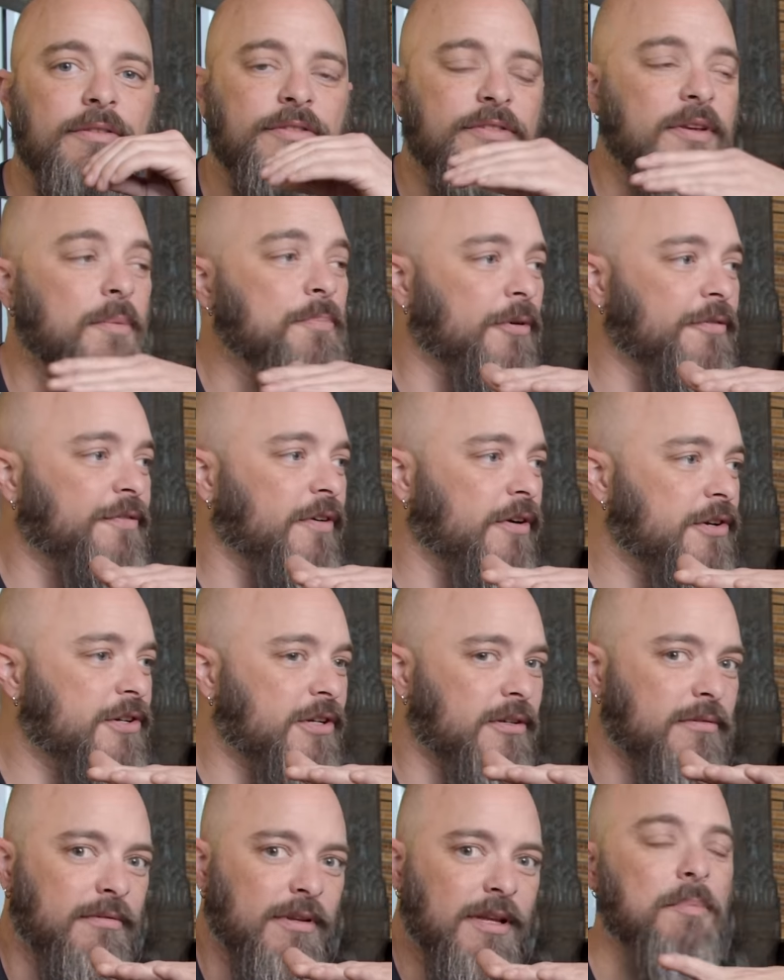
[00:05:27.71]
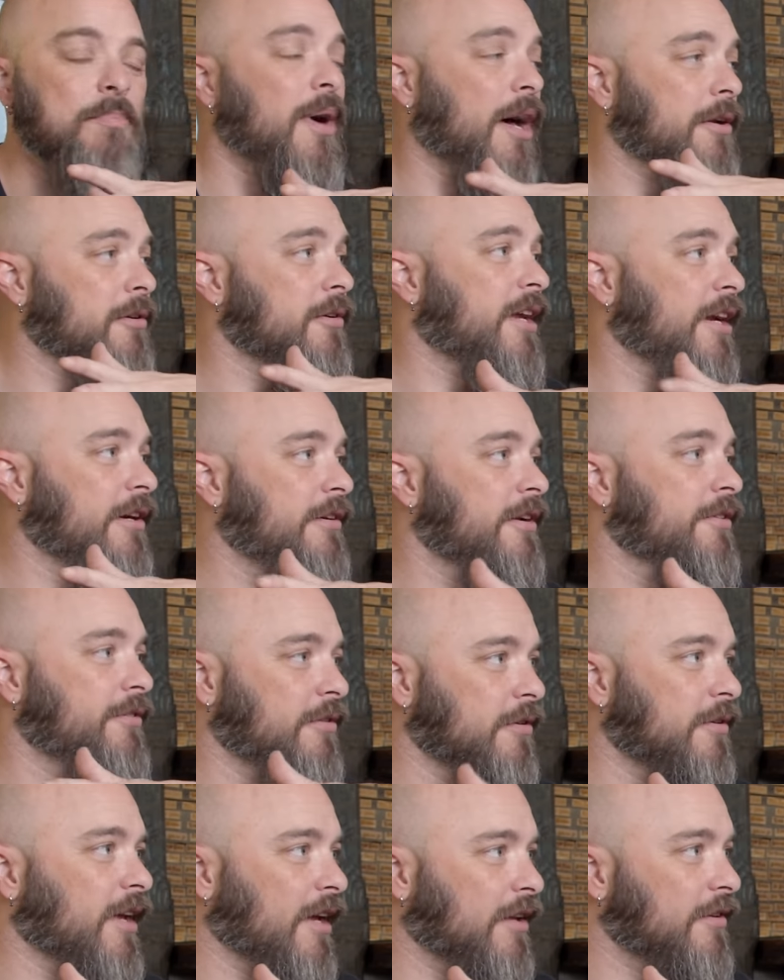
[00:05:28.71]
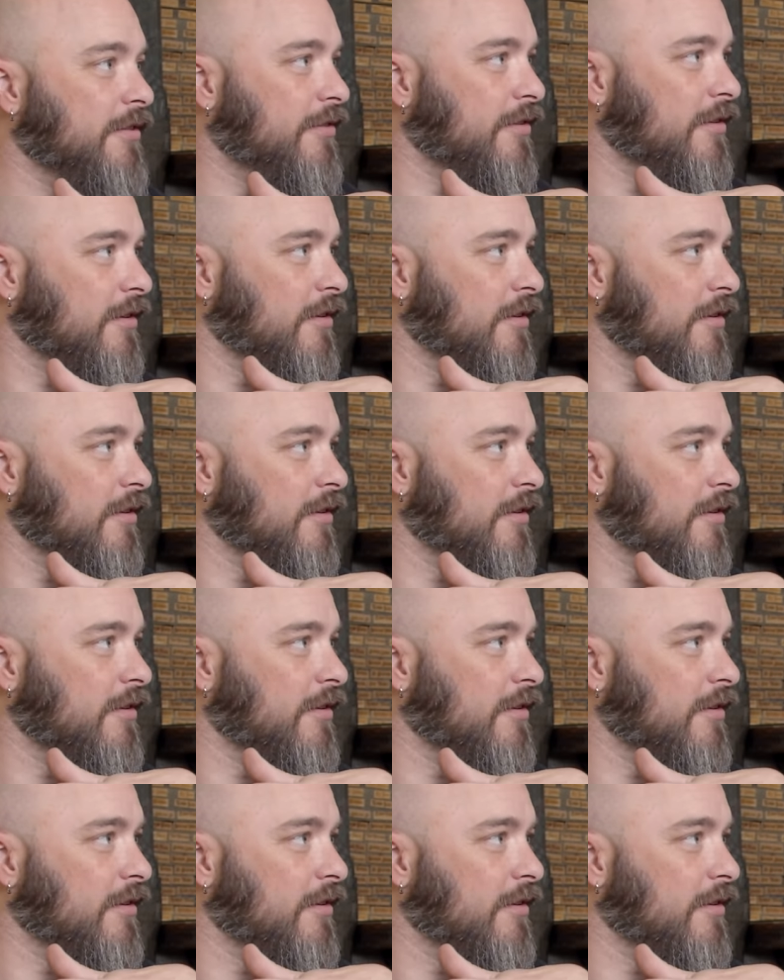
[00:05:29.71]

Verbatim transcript: Simple version, a bottle carry suitcase.